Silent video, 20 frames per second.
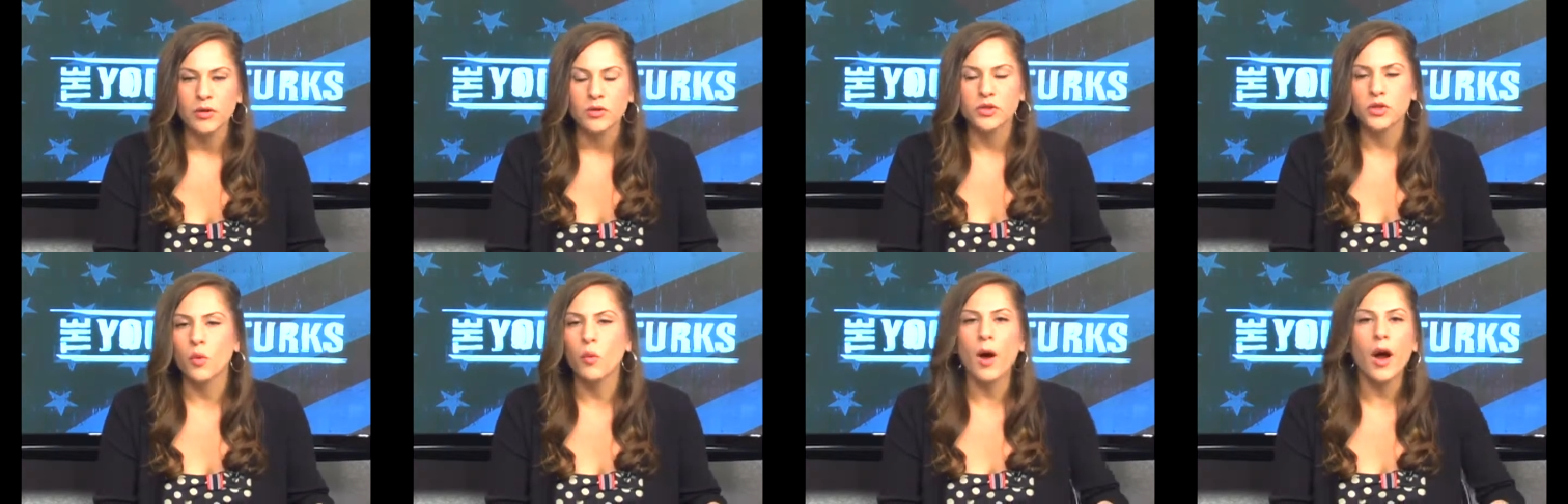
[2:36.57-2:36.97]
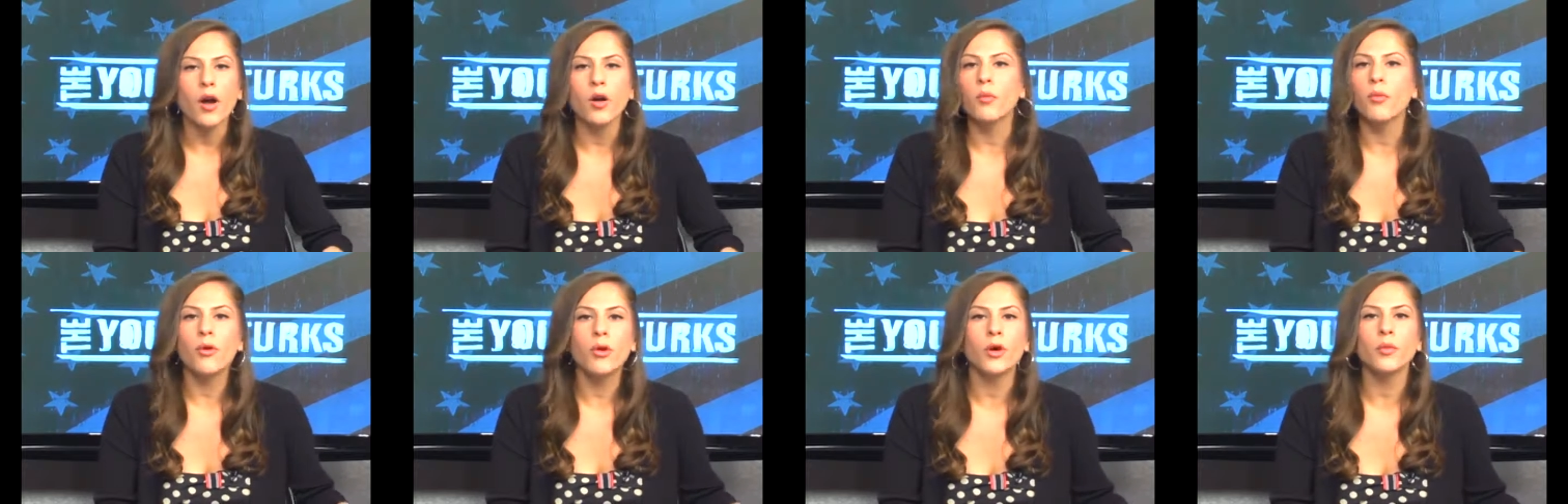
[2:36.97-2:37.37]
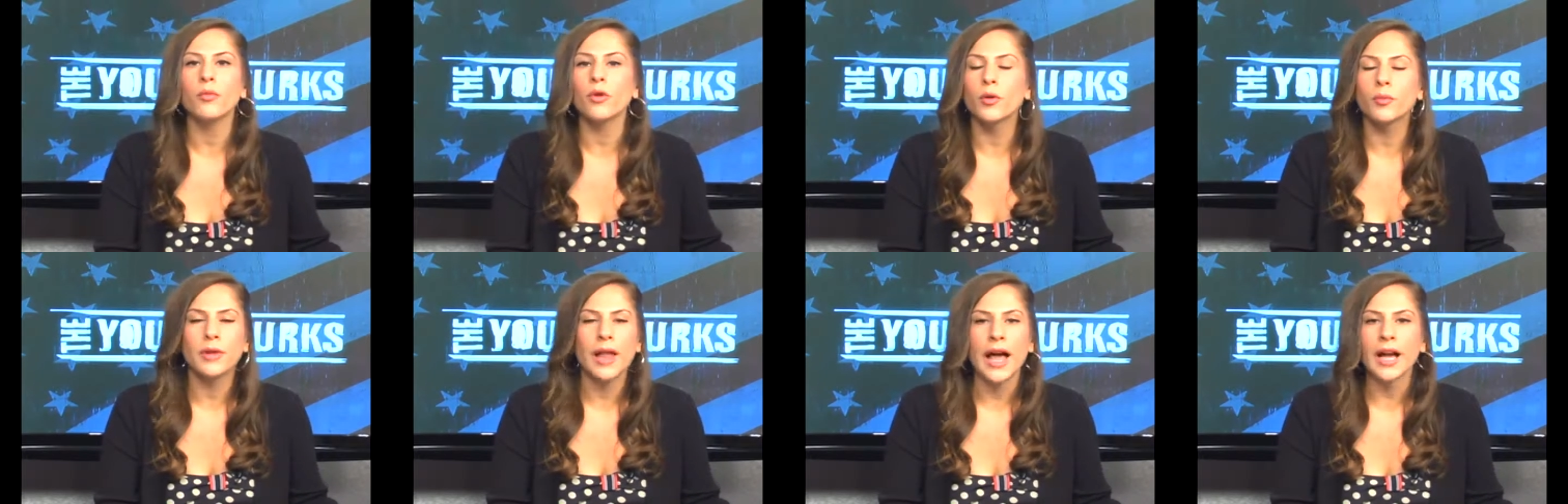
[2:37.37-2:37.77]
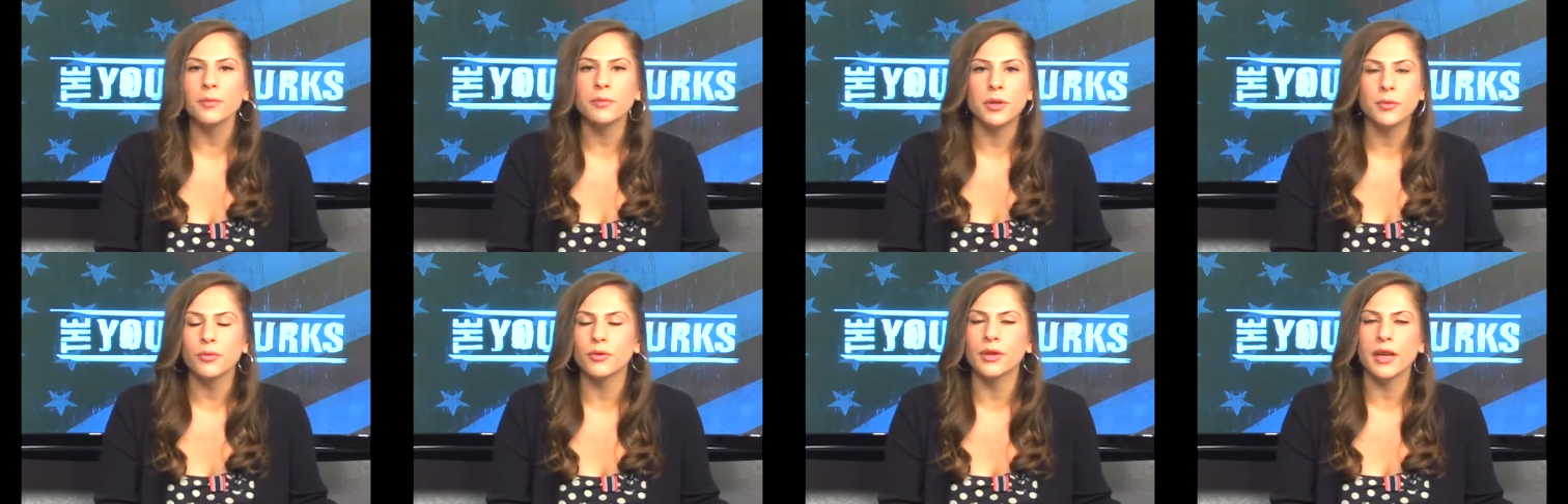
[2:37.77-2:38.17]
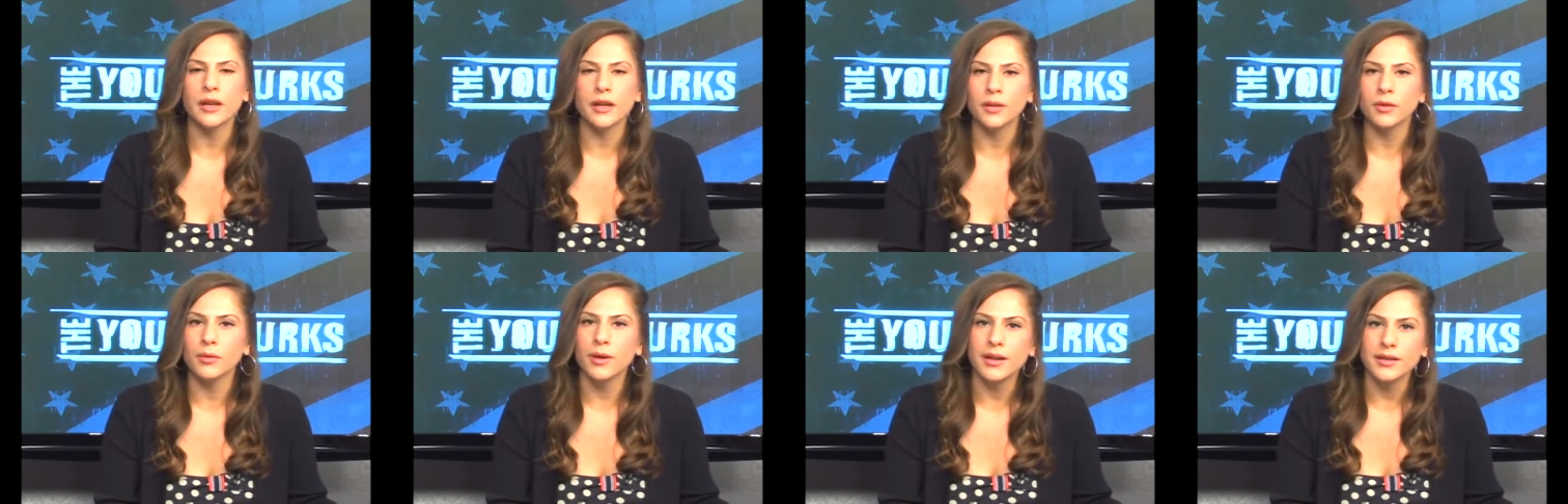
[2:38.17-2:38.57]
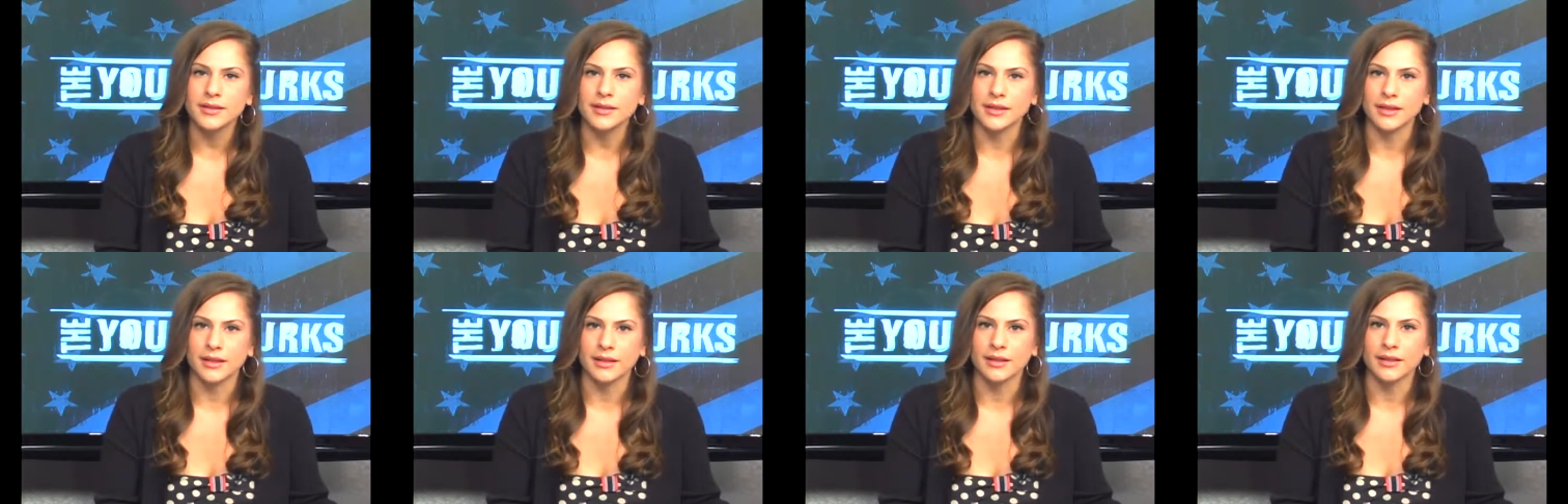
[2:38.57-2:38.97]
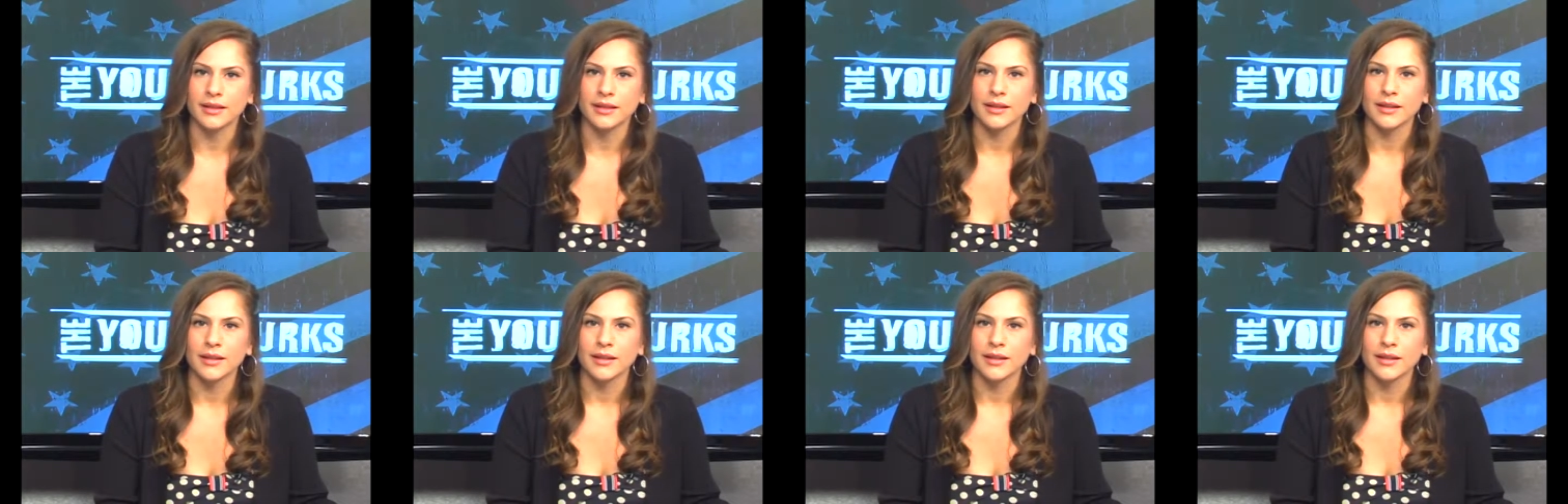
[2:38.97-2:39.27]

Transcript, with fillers: So, why are more and more black people getting arrested?